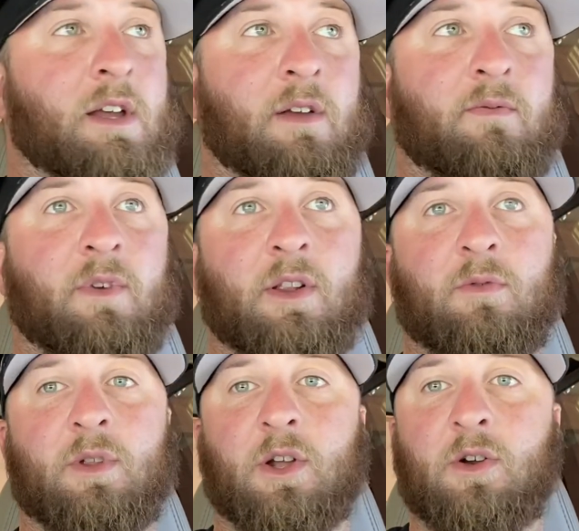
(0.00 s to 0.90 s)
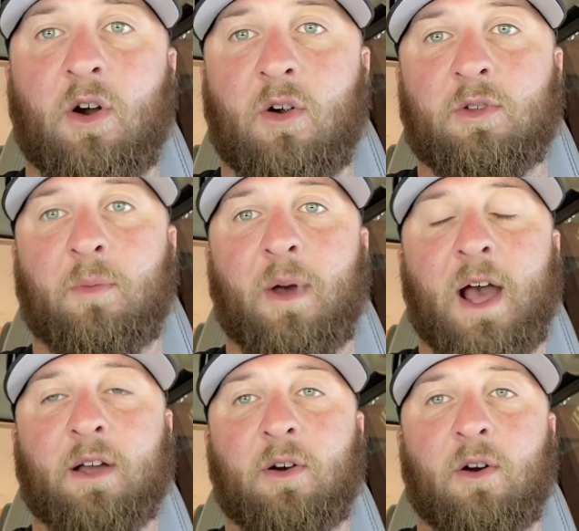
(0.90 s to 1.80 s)
fill it with a car on the
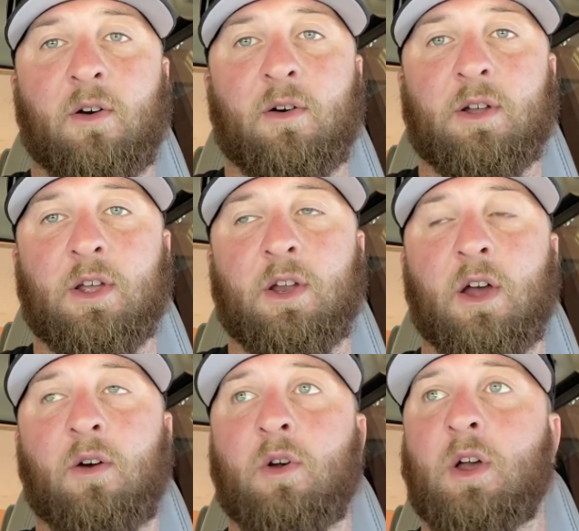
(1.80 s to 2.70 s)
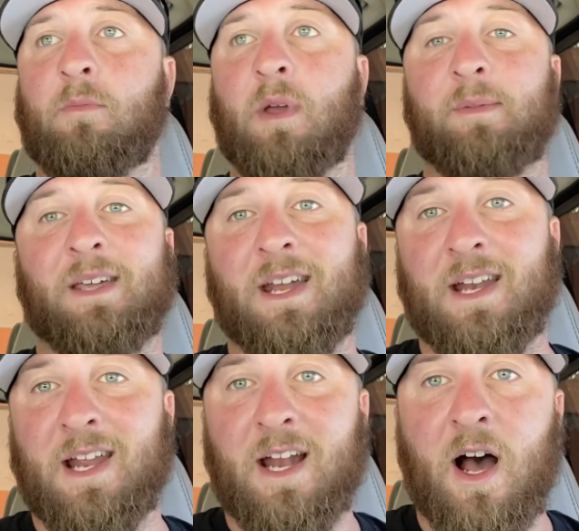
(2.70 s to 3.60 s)
back haul, you know, maybe get
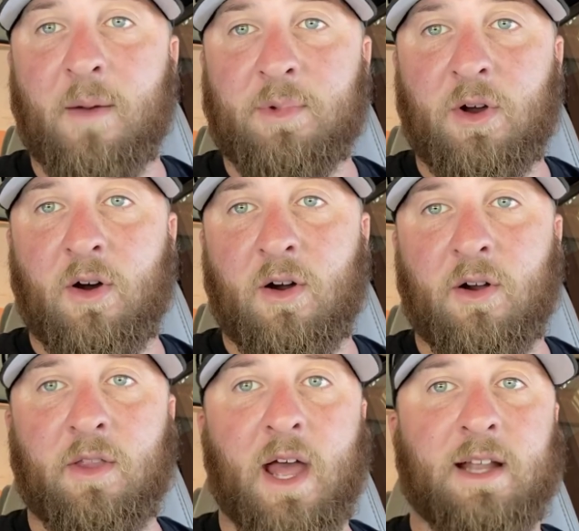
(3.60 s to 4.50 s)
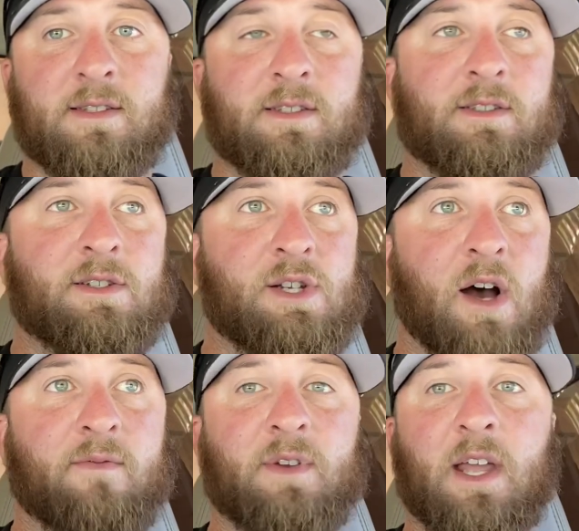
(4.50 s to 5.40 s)
an in-op car that's
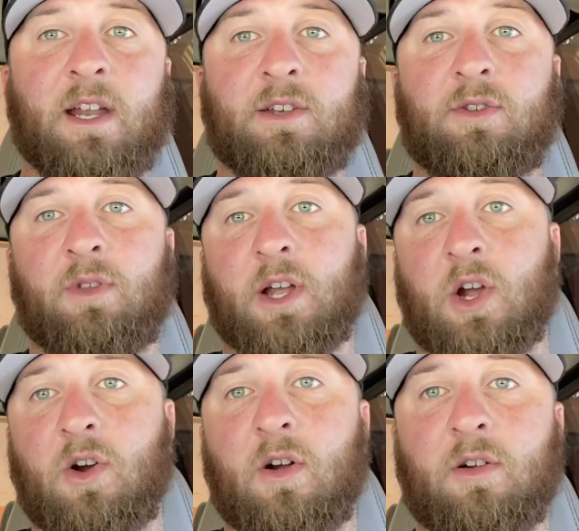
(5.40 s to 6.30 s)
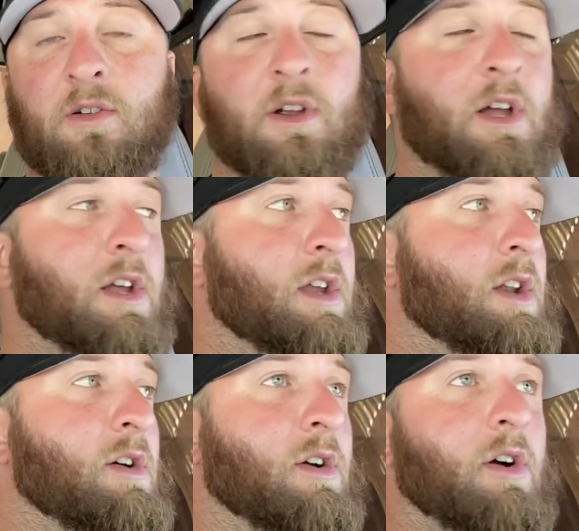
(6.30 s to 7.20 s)
tough to get into, like a car, you
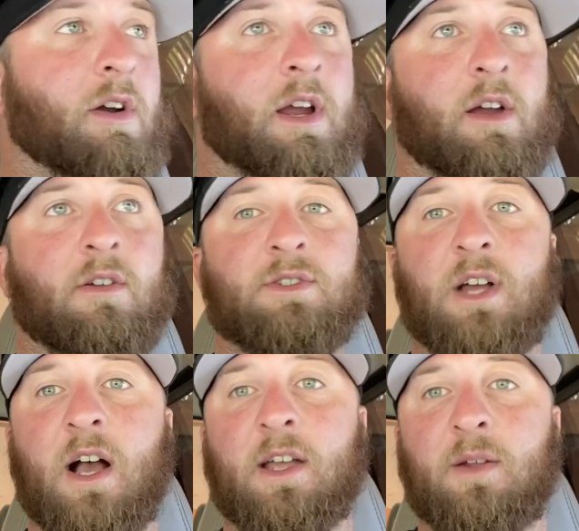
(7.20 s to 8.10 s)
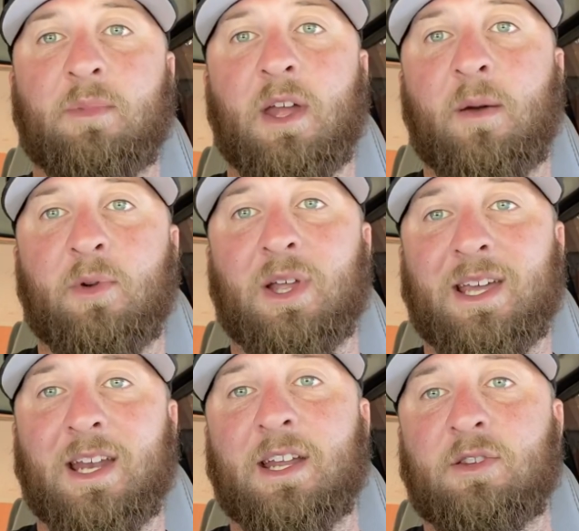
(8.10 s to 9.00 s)
know, a car carrier is not going to be able to
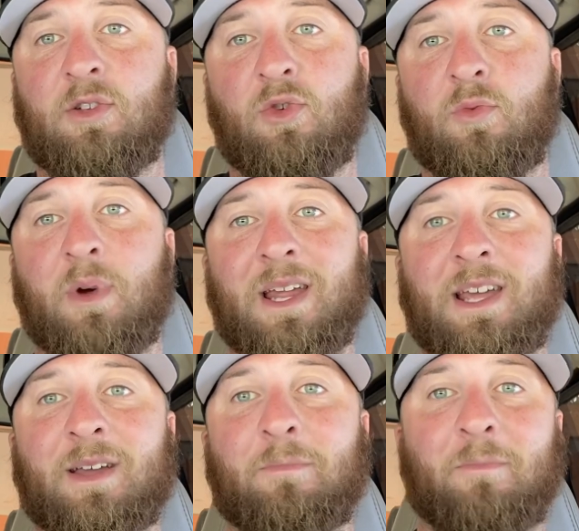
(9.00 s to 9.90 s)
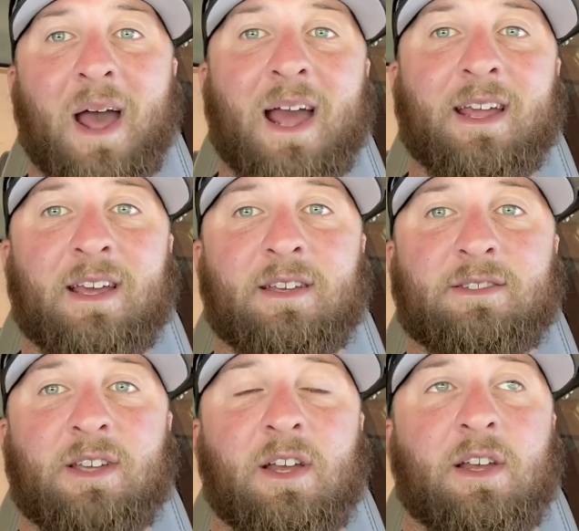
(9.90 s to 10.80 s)
get into, but he can back
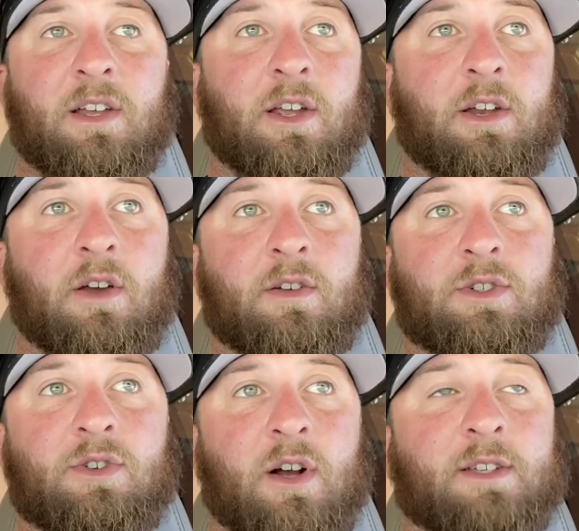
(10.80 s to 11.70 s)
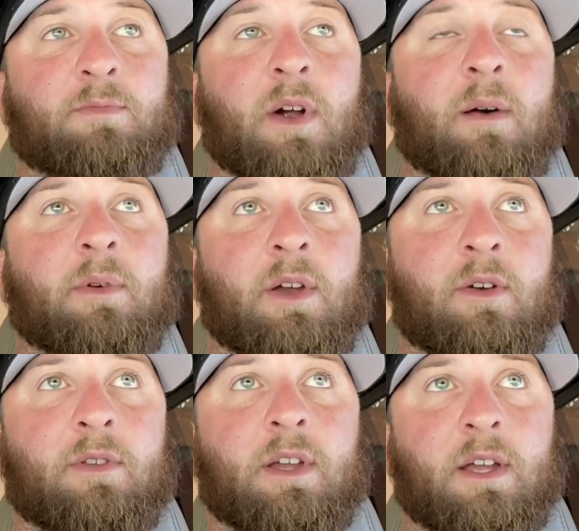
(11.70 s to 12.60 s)
his, you know, his truck's probably
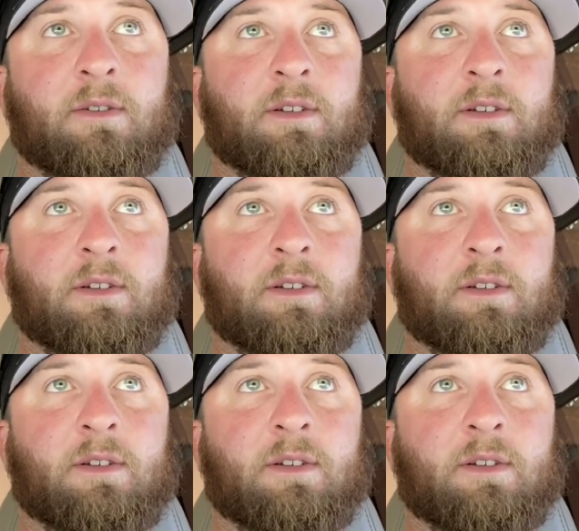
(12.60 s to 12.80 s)
only,